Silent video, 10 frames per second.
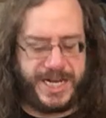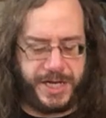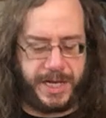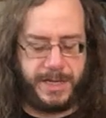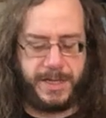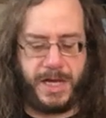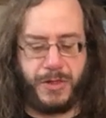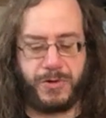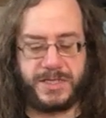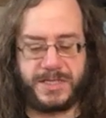magic,
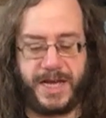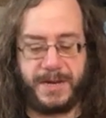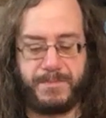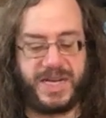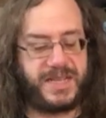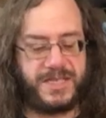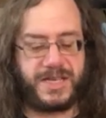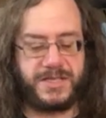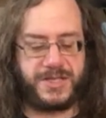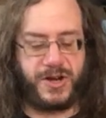Ithrin said, but it
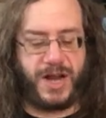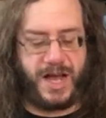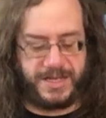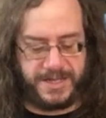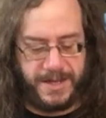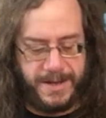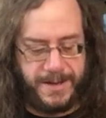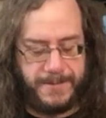does concern us.